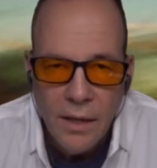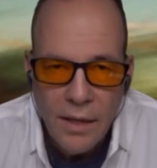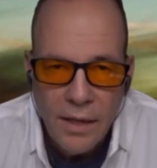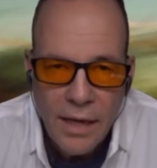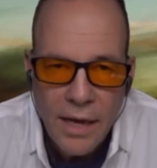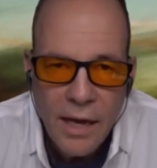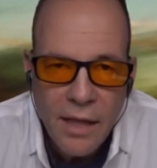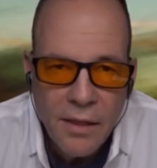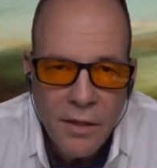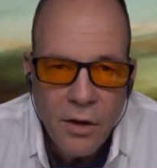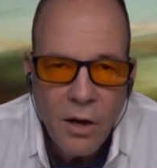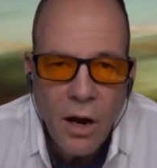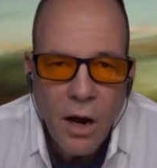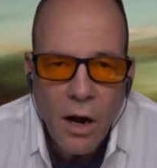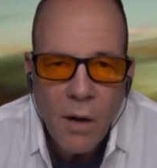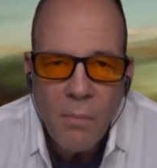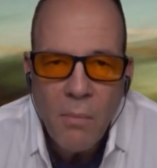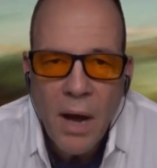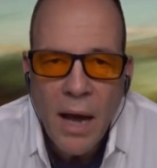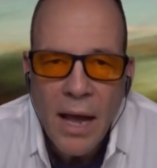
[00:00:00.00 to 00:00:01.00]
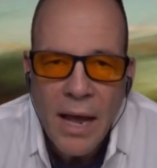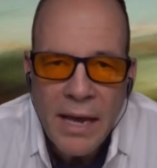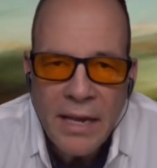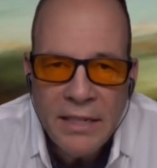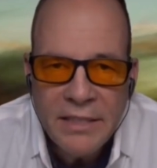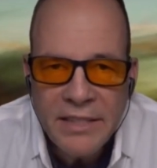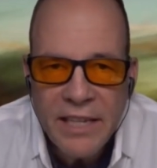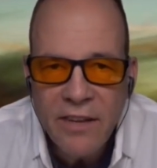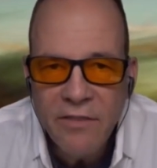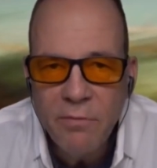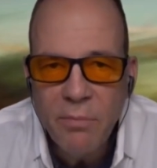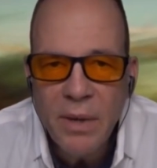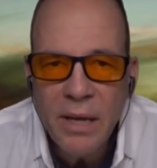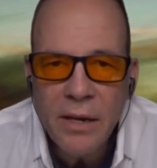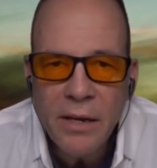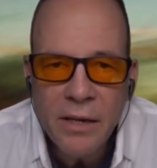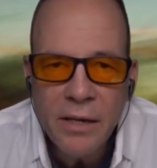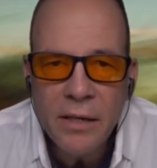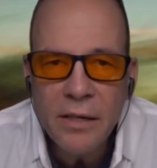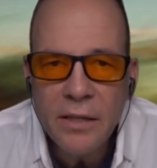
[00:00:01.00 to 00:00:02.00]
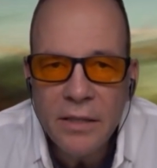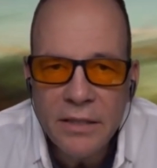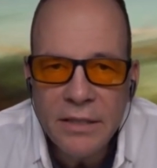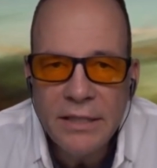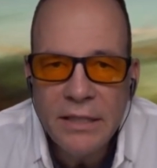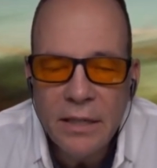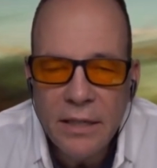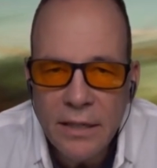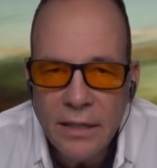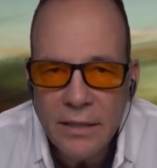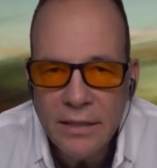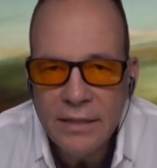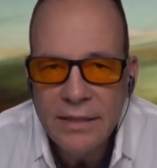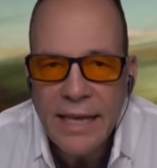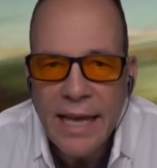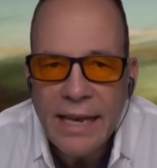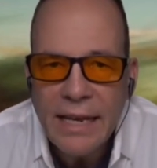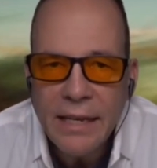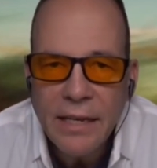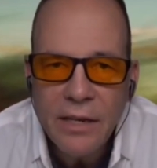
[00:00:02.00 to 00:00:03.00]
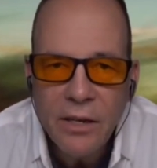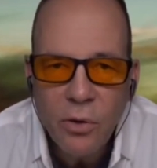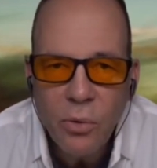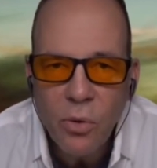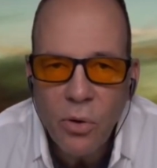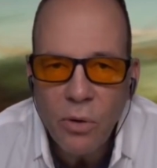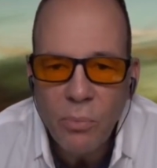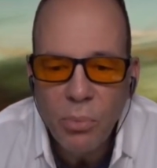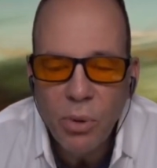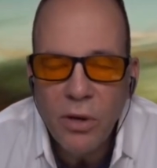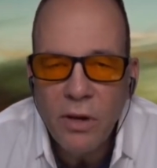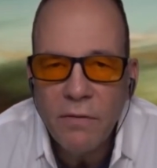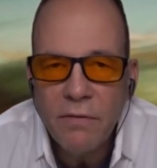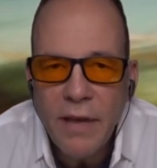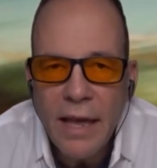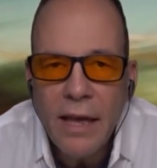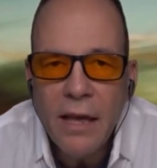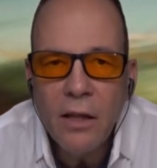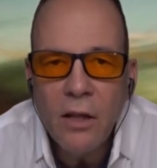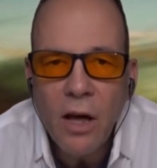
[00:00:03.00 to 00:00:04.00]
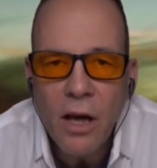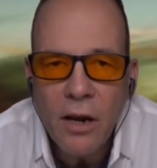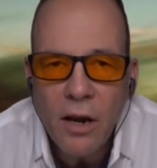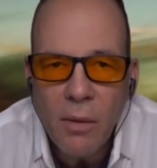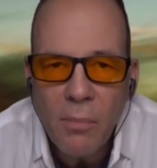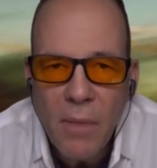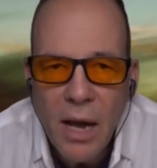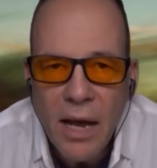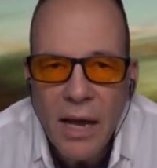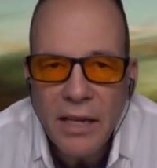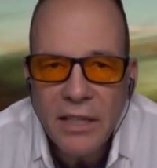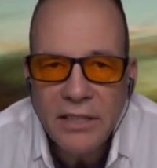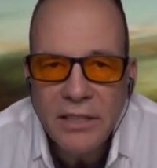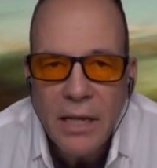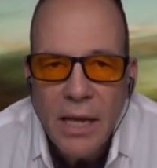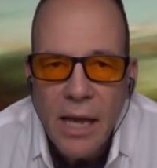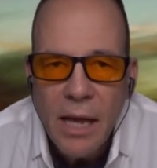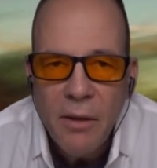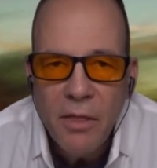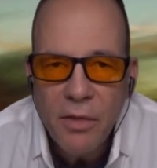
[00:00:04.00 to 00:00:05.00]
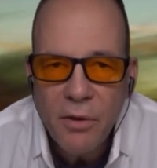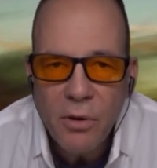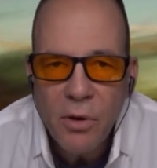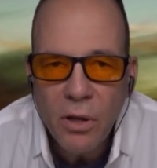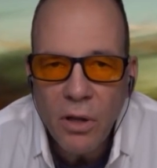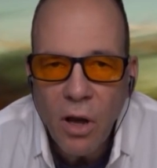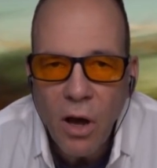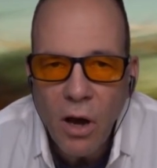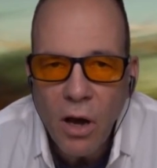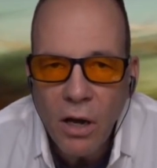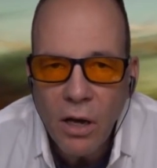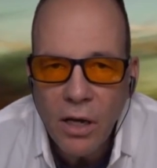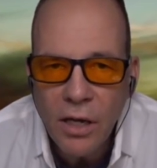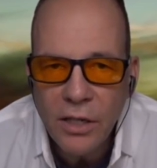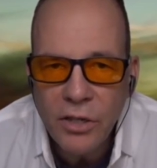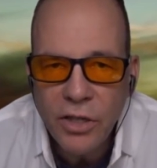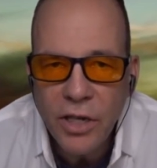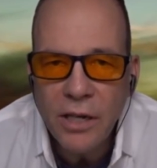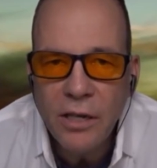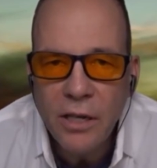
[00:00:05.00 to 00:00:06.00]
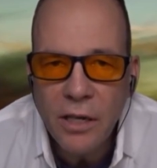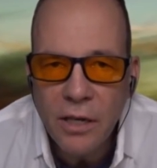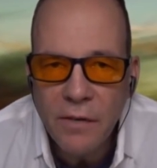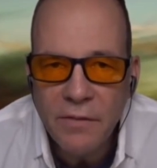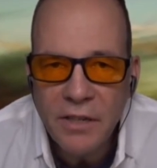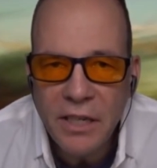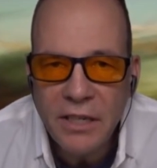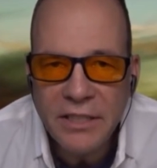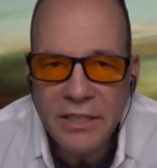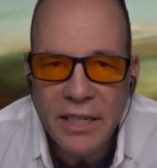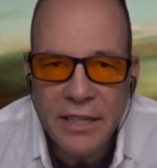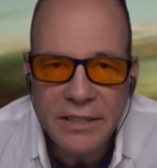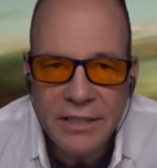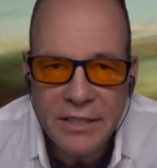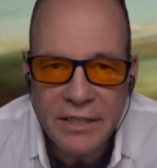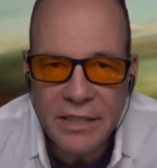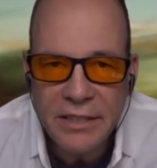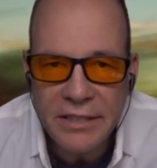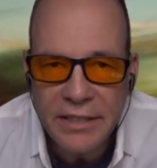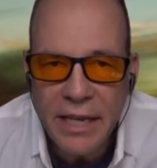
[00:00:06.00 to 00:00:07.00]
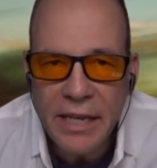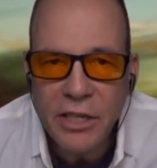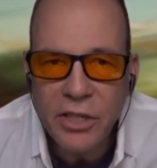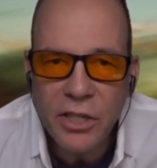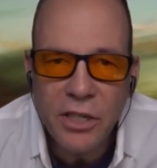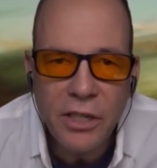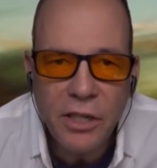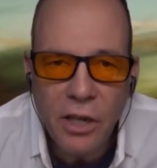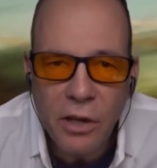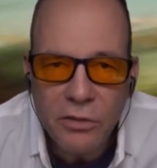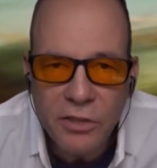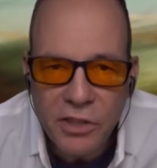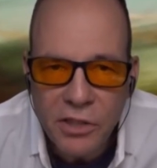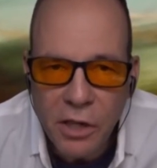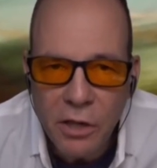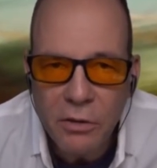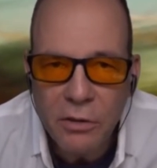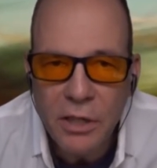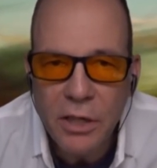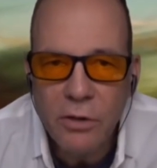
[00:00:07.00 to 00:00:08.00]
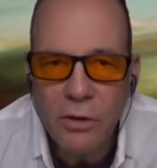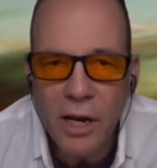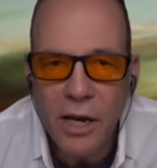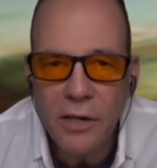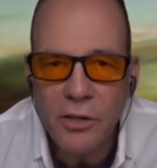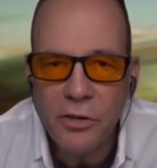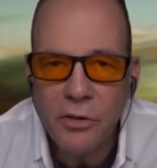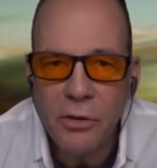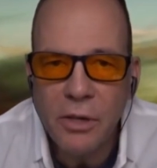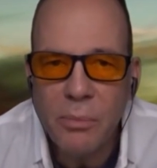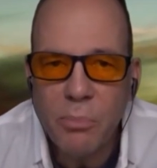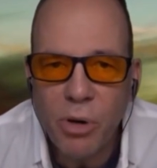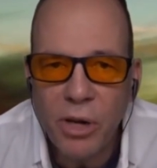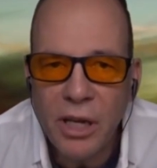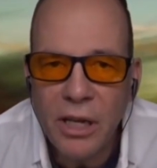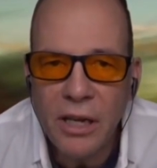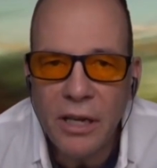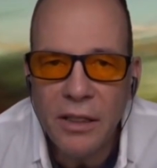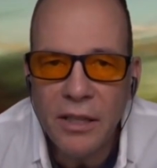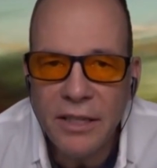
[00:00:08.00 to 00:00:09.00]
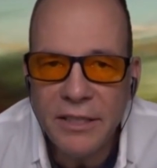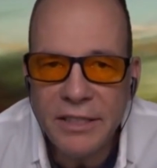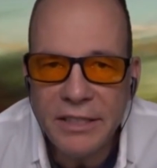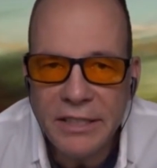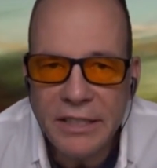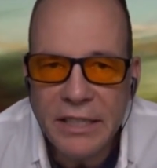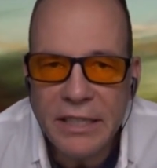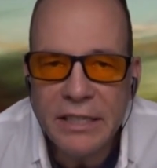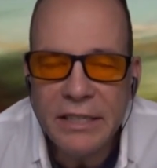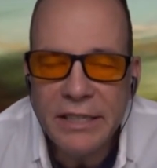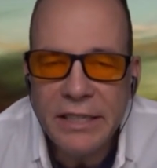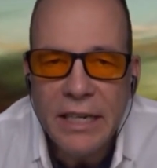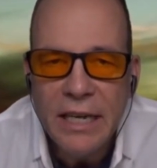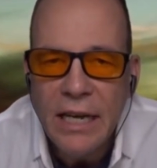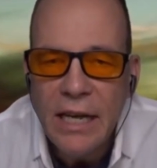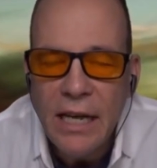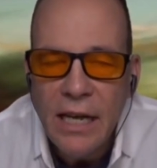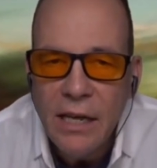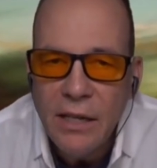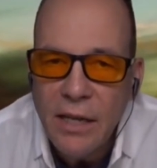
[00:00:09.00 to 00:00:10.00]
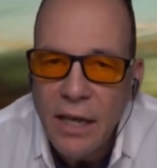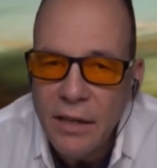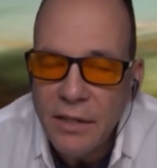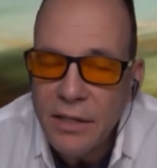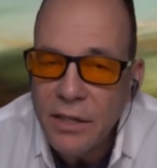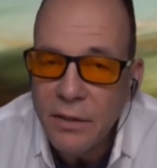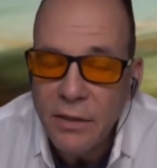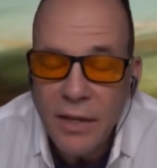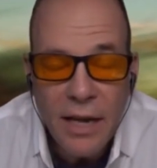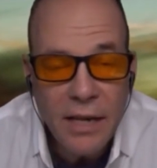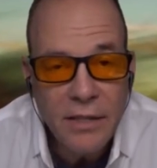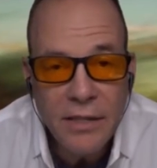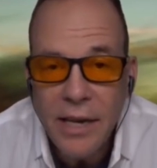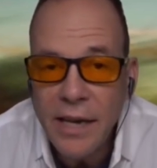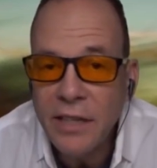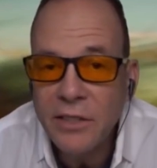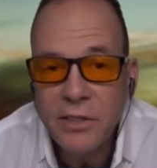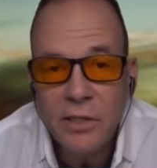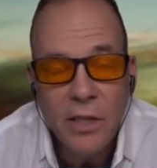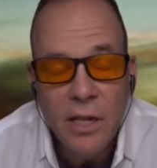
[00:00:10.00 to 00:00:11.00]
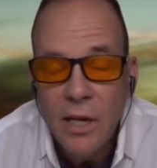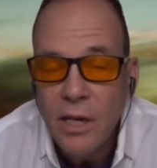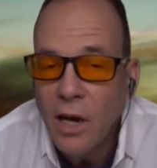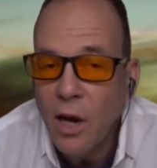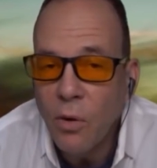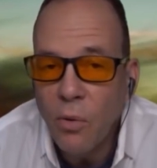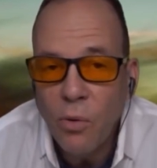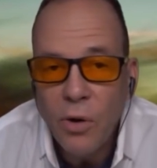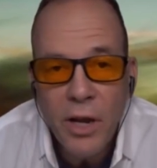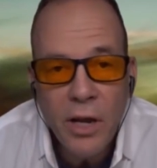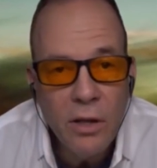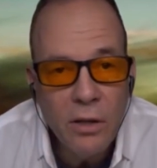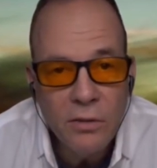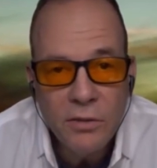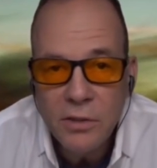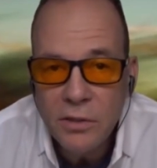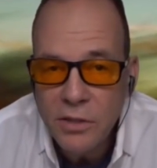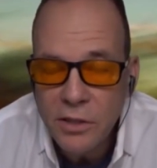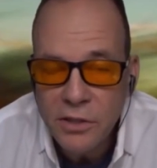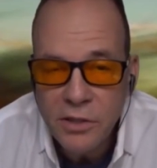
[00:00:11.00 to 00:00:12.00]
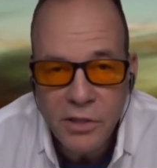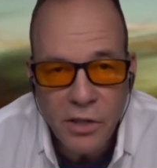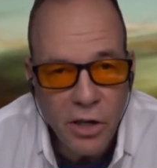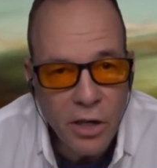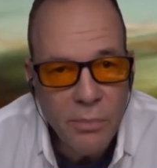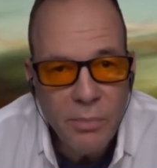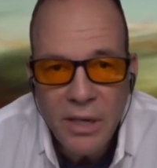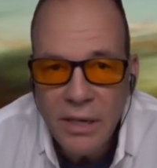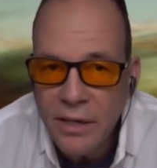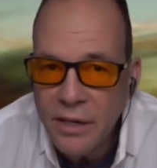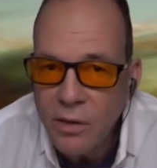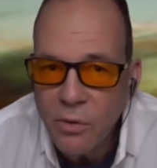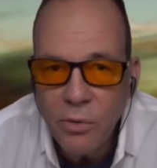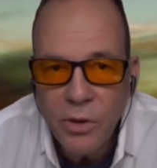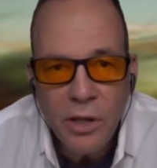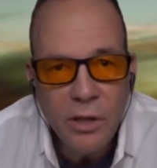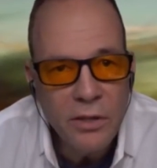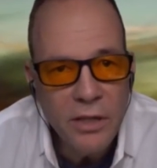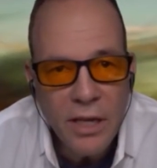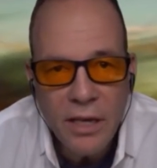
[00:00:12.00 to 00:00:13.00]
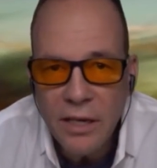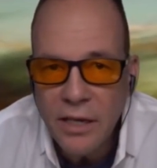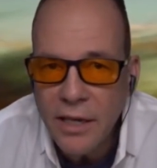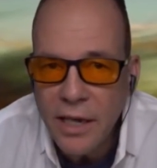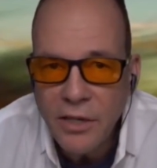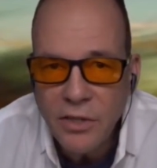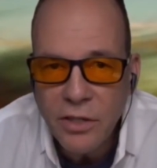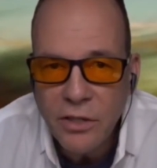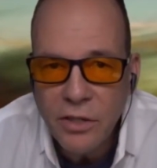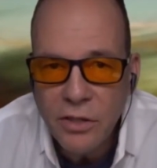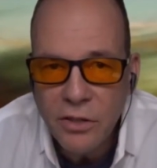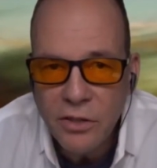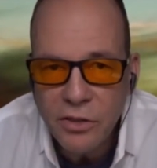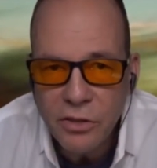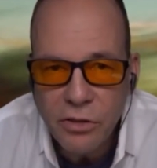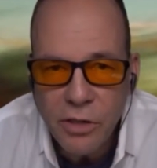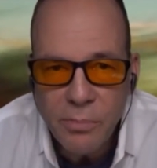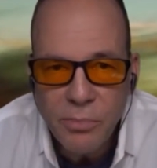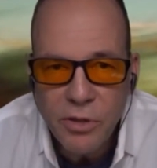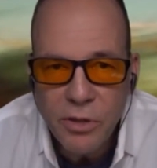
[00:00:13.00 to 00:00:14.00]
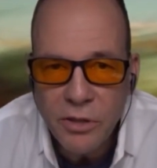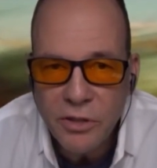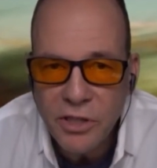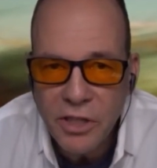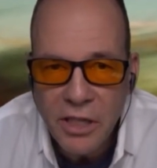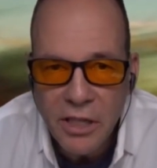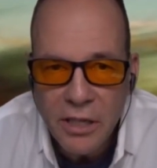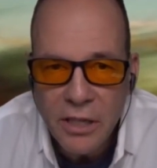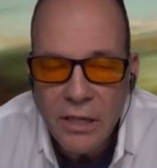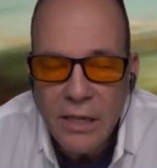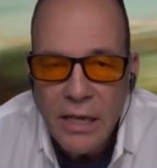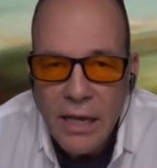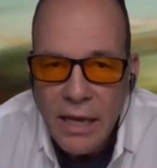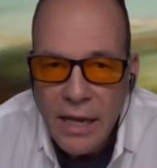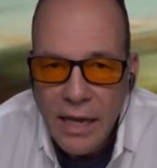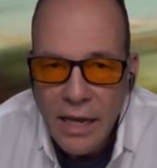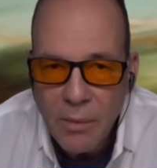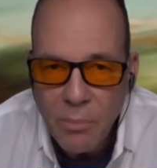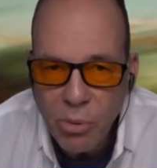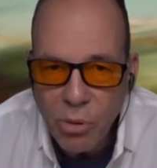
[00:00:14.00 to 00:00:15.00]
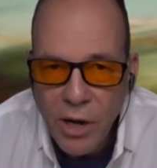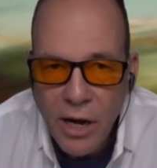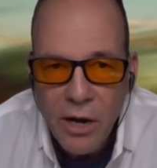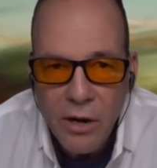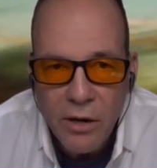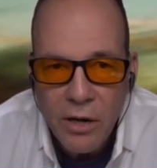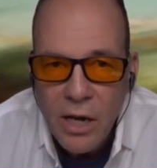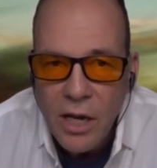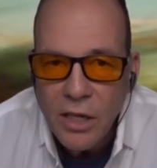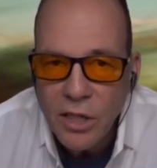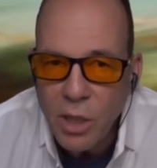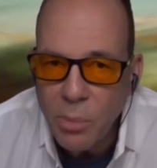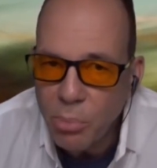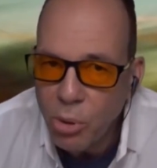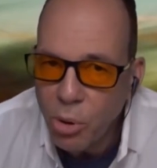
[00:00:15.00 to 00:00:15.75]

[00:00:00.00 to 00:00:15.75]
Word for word: Yeah, there, our yeah. minds have been uh, uh, deadened or put a veil on our minds through a long agenda of desensitization, you know, slowly, gradually bringing in these sins that it takes a real discernment and a real dedication to the scriptures again and prayer to